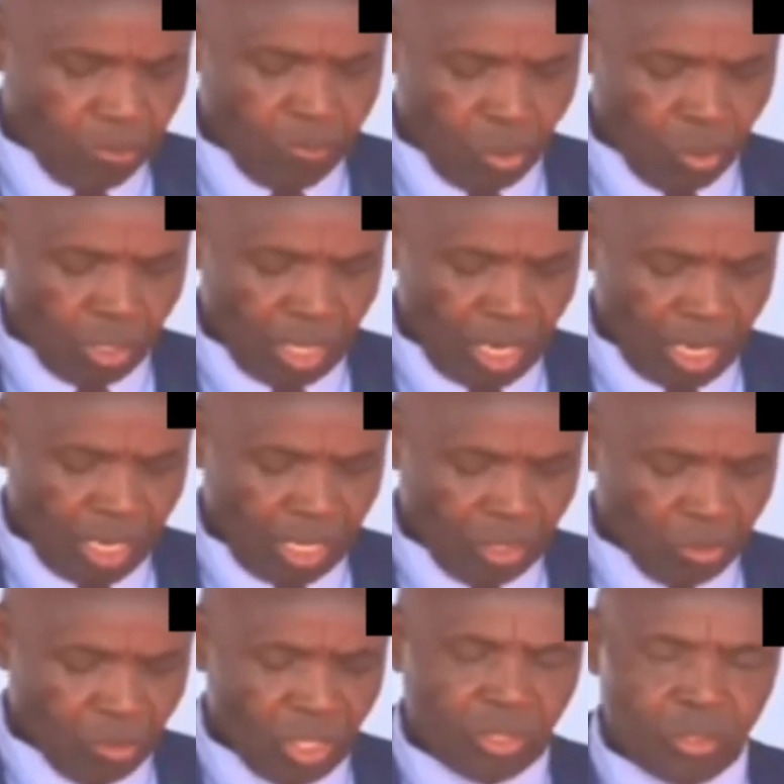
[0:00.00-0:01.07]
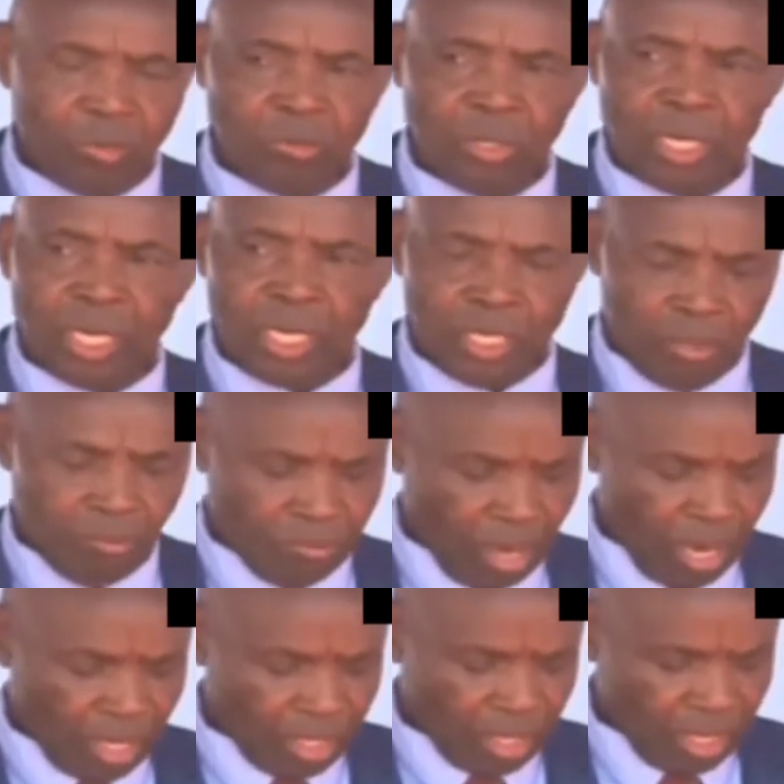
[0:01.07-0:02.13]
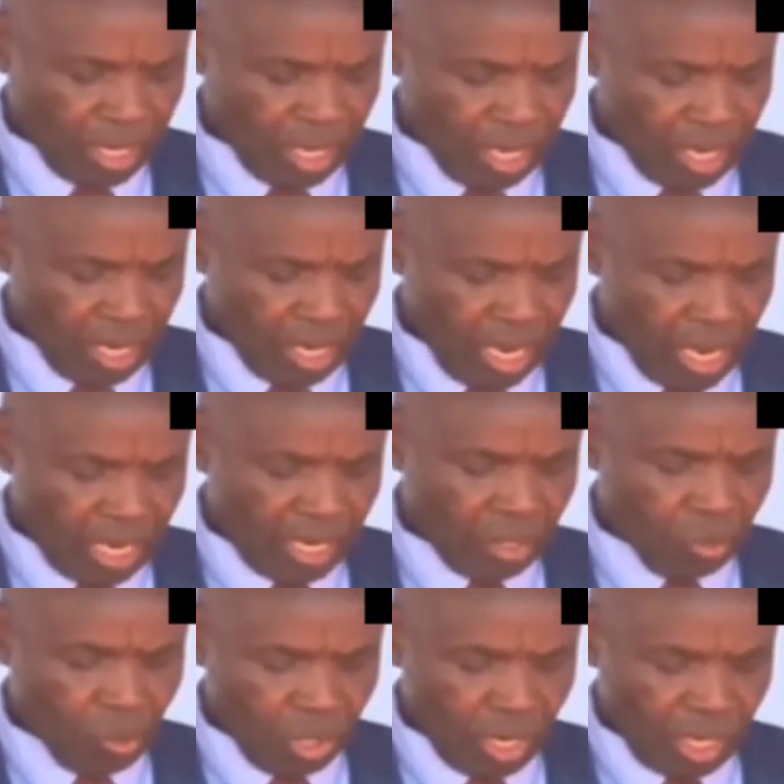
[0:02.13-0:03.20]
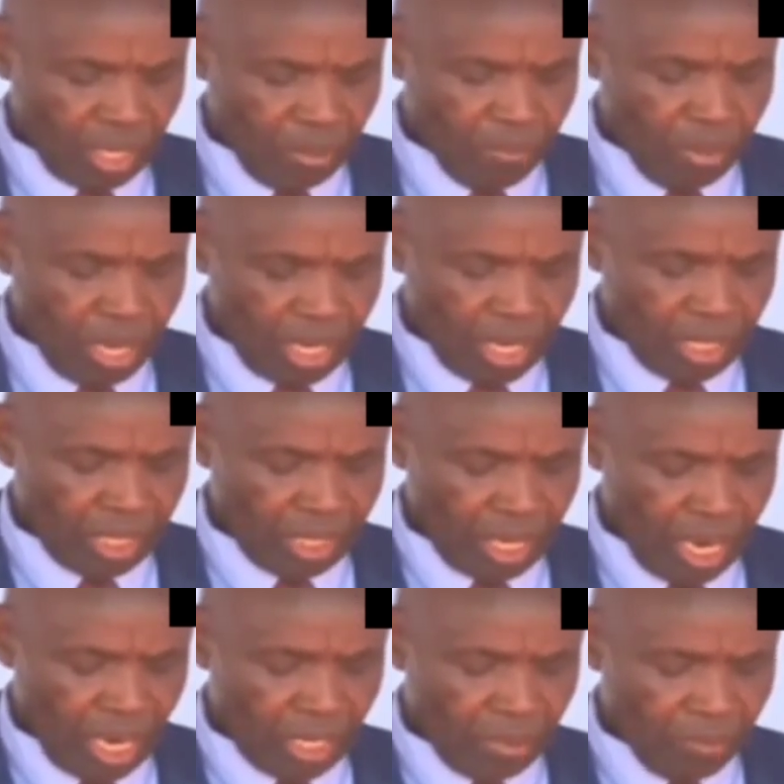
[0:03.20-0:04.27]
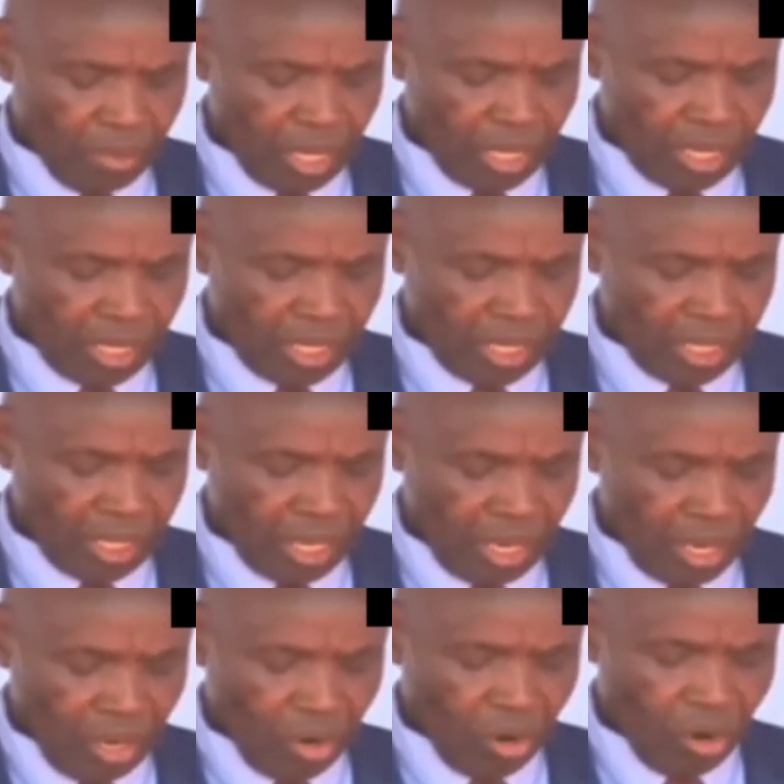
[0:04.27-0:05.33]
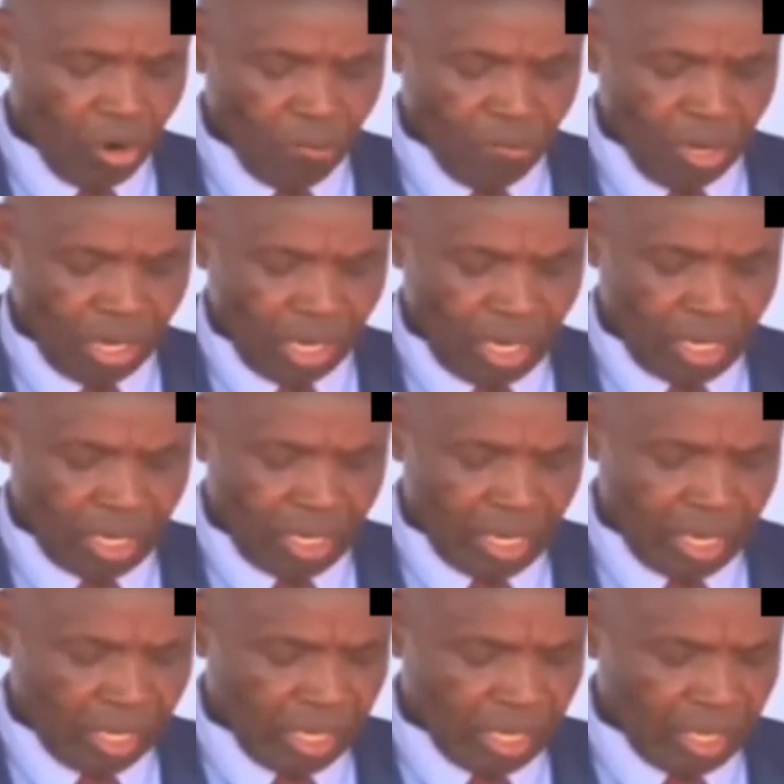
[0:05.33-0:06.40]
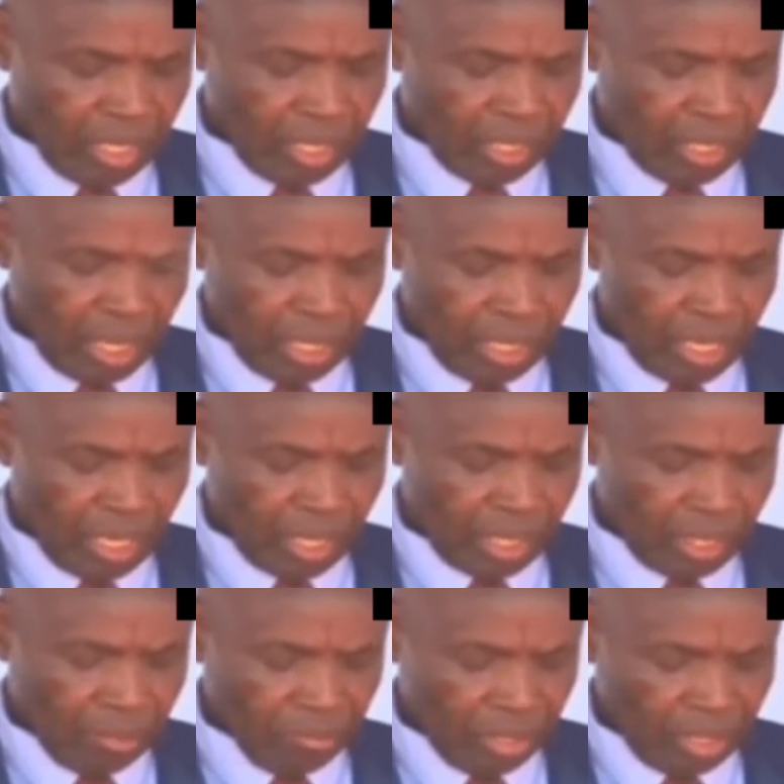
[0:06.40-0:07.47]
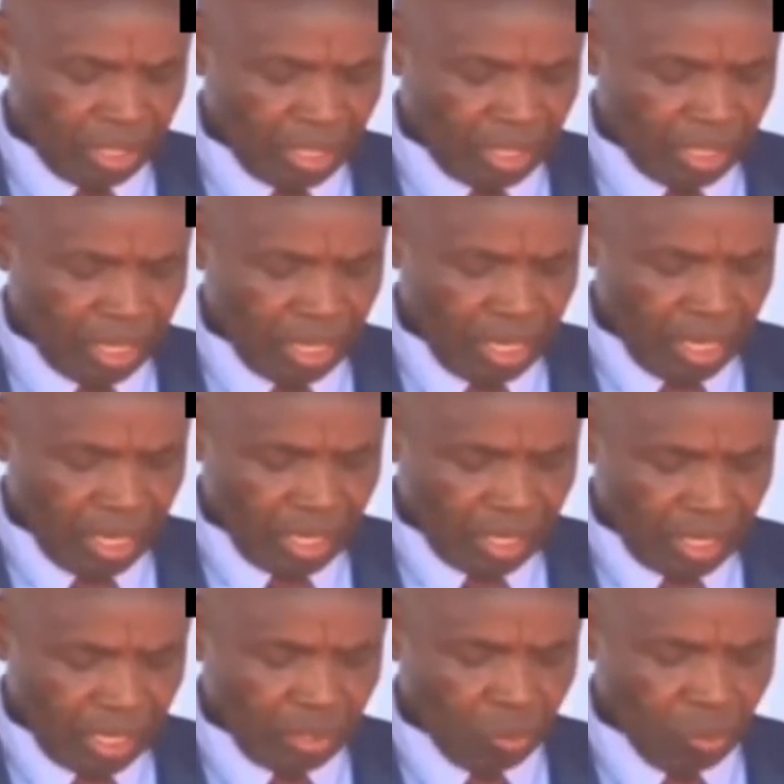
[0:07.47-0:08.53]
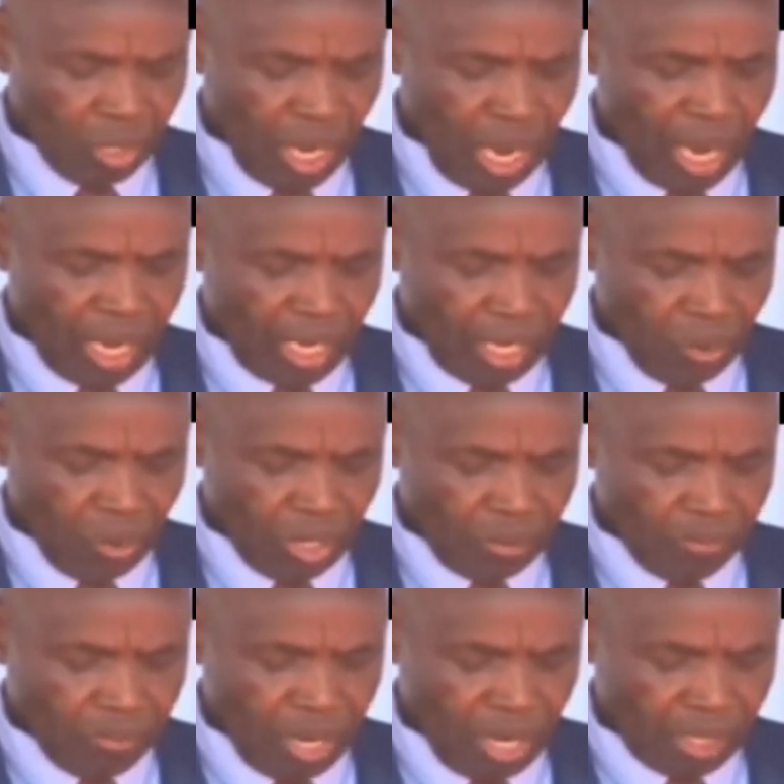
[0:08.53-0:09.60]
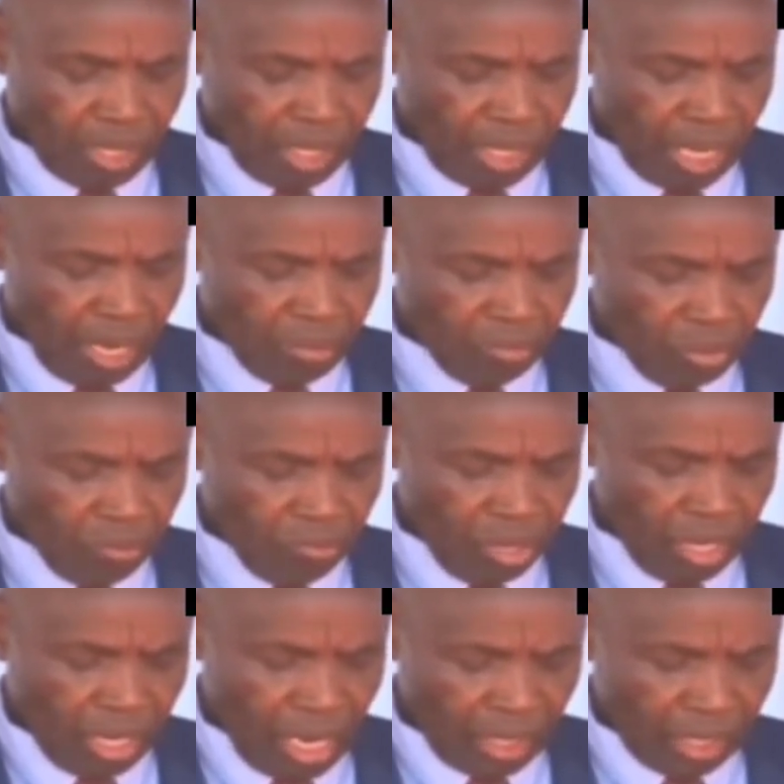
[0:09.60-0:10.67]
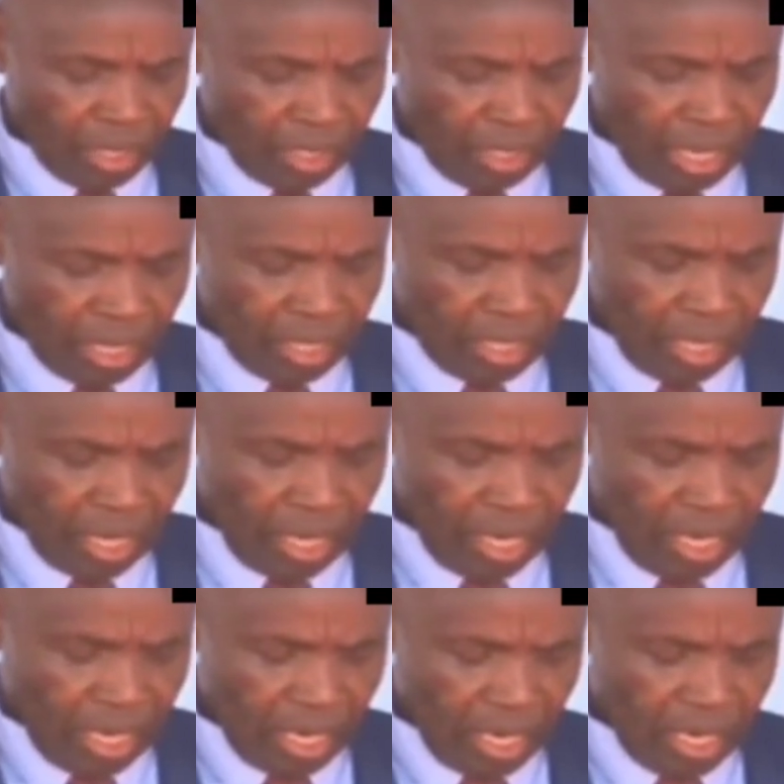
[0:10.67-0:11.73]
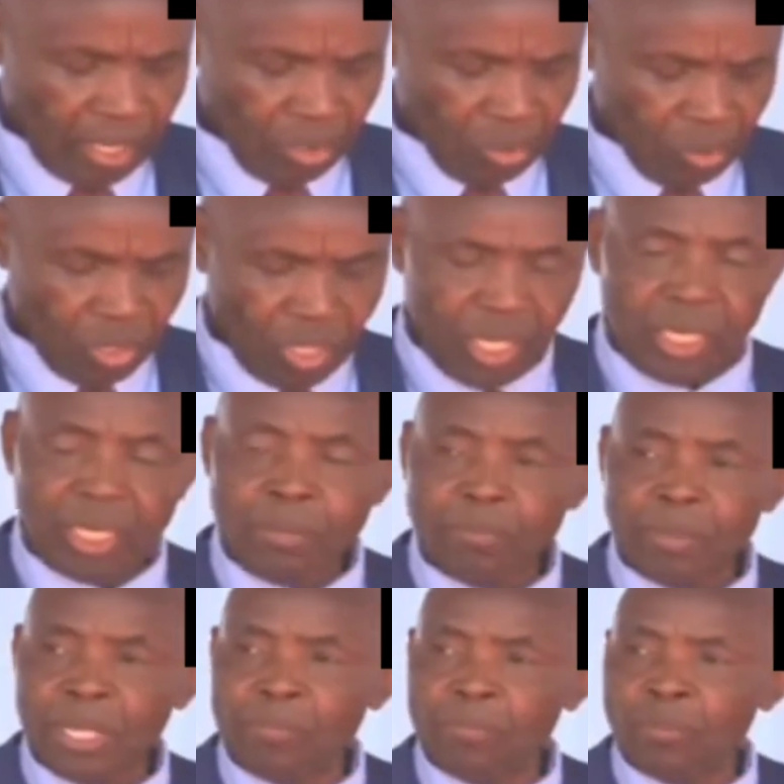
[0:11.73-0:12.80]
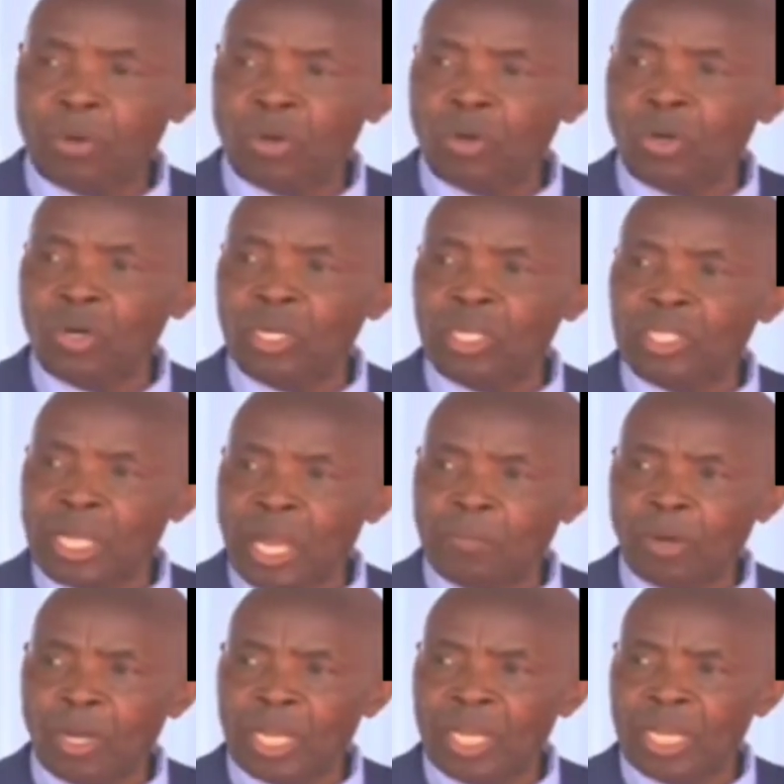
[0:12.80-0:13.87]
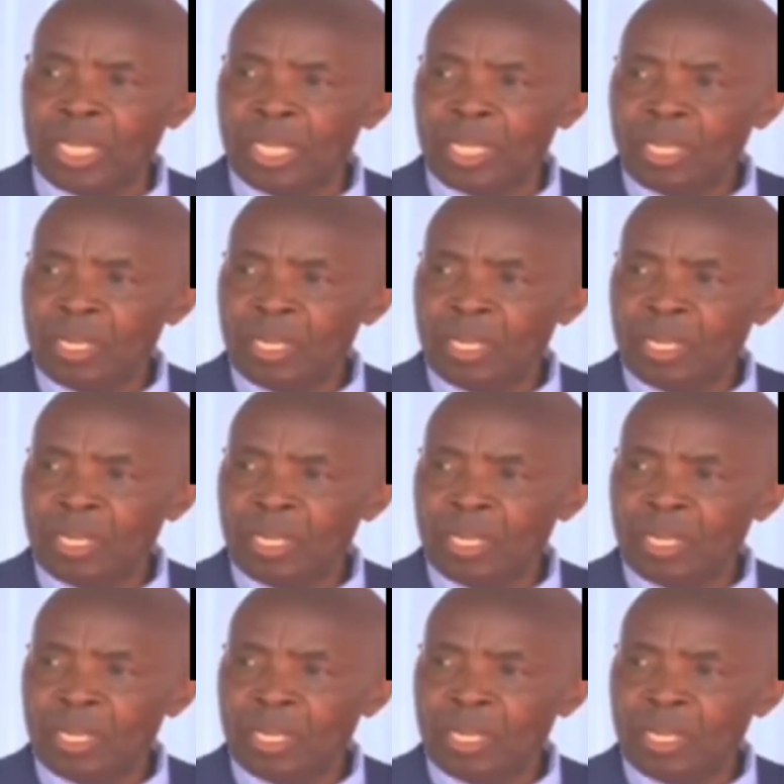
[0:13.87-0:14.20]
to put the interest of the nation first and look at the merits of engaging in certain activities that could otherwise plunge the lives of our youngsters into irredeemable turmoil.